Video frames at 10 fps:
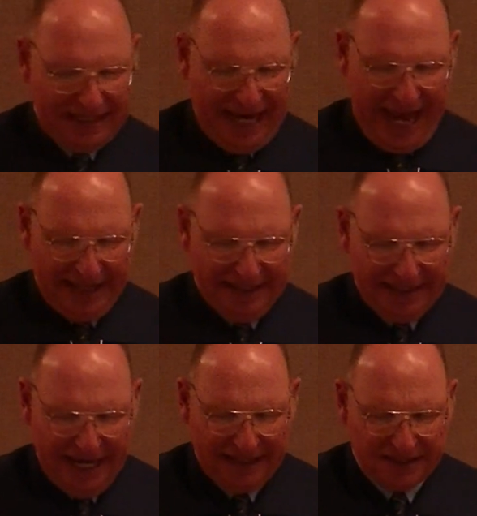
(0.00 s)
the
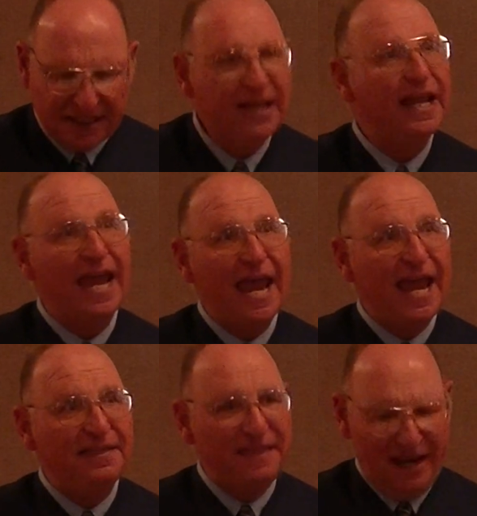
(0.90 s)
candidates
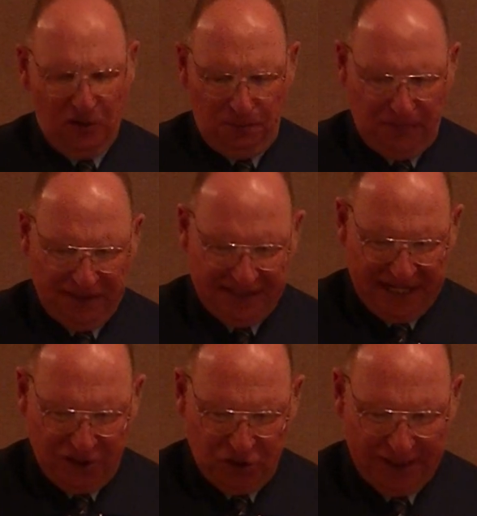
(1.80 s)
and their
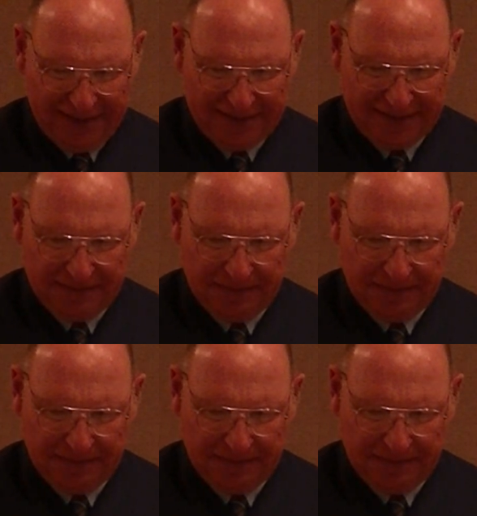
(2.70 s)
positions.